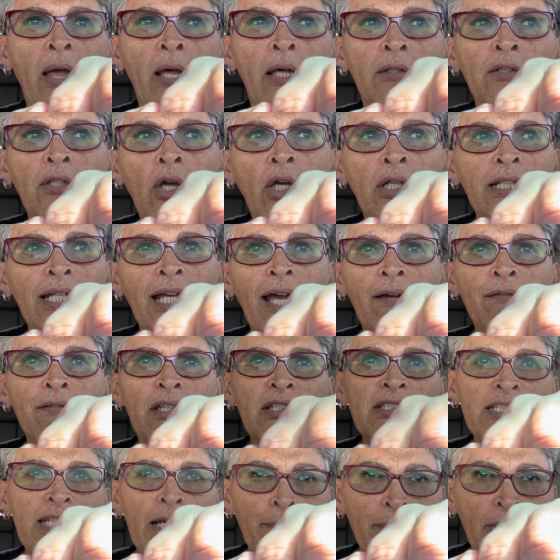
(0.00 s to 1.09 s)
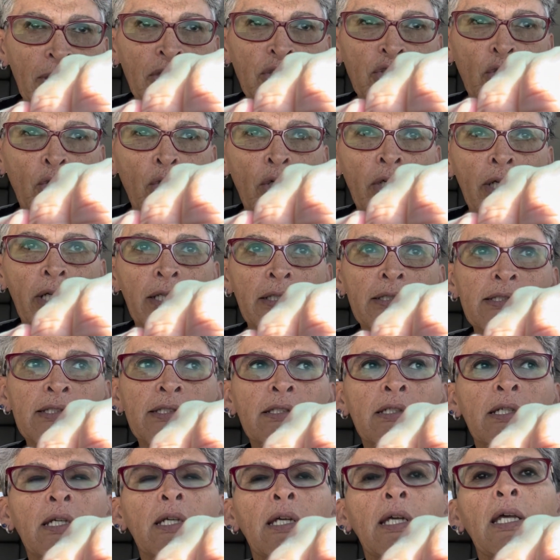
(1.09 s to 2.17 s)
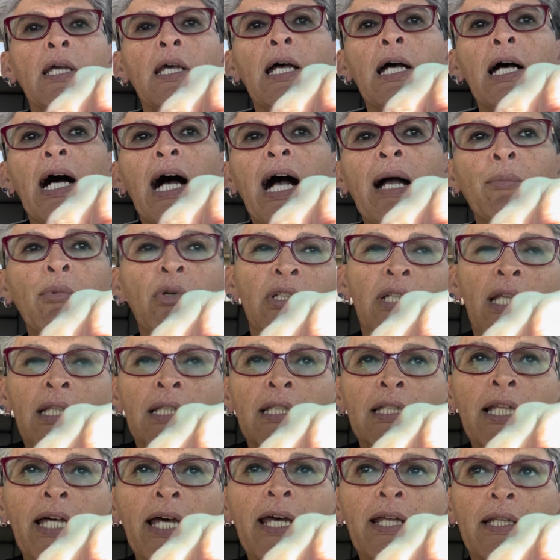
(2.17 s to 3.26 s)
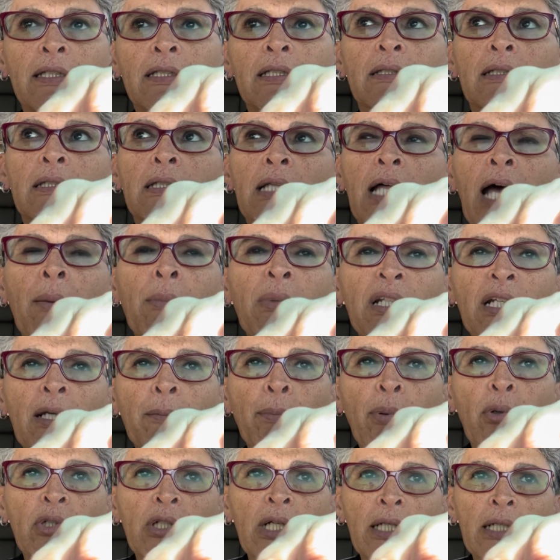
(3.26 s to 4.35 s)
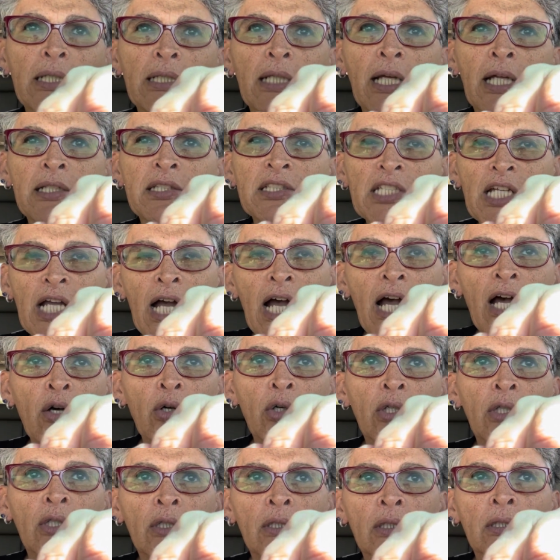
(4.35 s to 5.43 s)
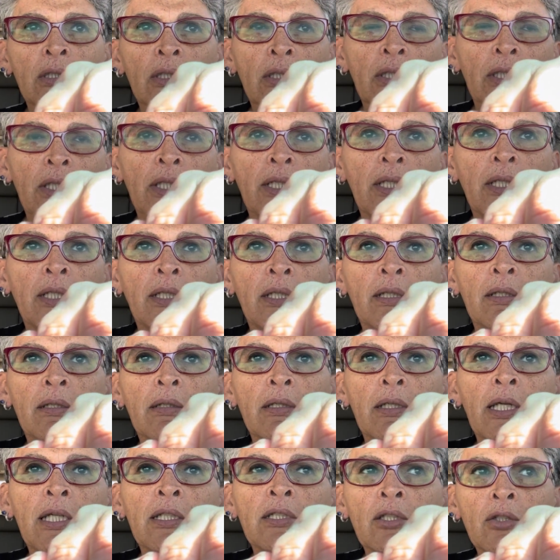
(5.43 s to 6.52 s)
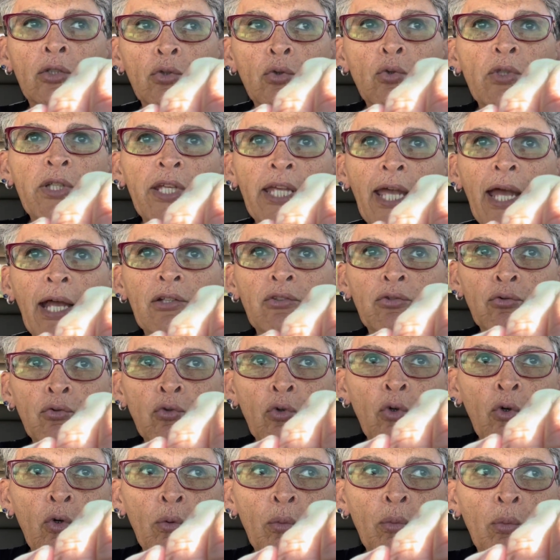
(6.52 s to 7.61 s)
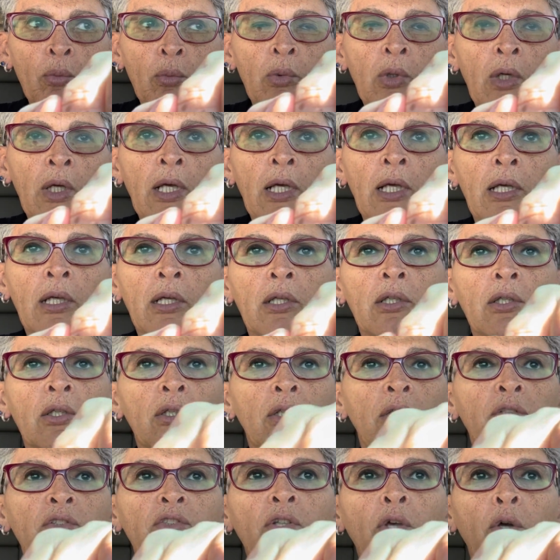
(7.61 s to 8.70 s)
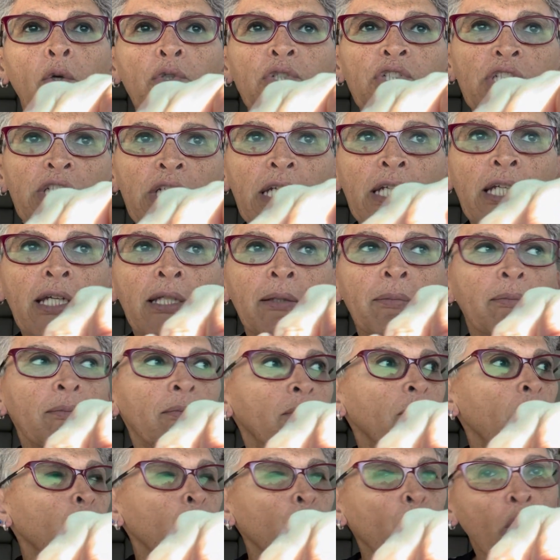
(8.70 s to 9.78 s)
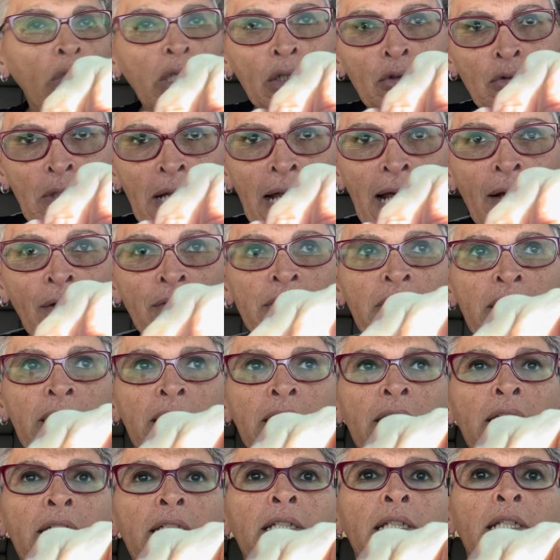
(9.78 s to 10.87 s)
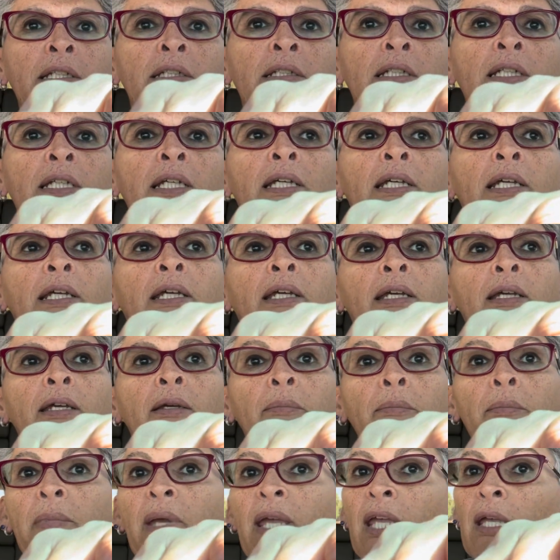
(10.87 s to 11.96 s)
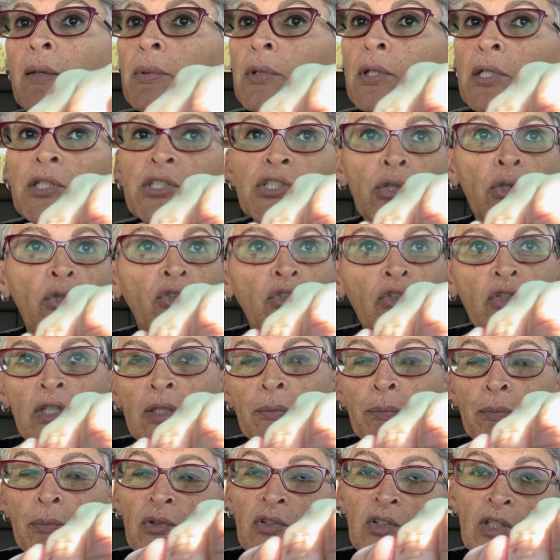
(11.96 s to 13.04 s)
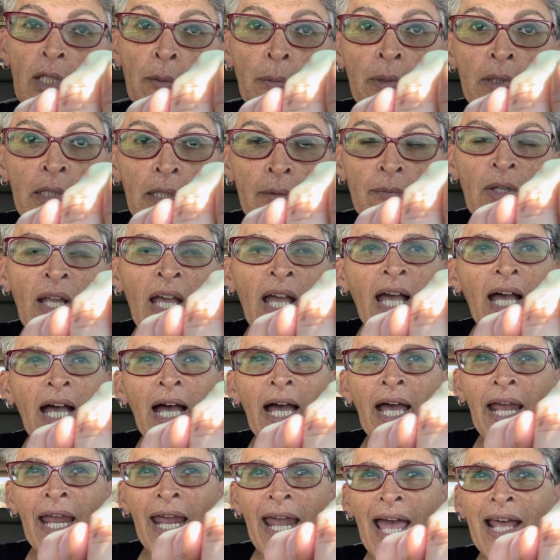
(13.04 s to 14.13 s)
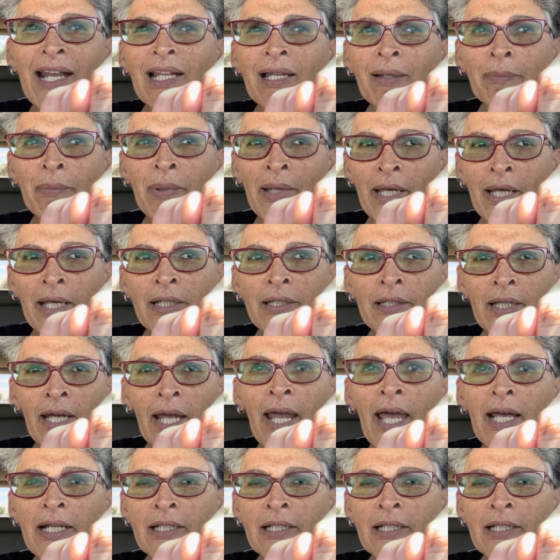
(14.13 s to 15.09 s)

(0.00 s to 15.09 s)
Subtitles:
They're gonna have their separate toys. I'm gonna put a towel in the new cat's room so she can roll around in it, and maybe she'll sleep in it. I had a bed. I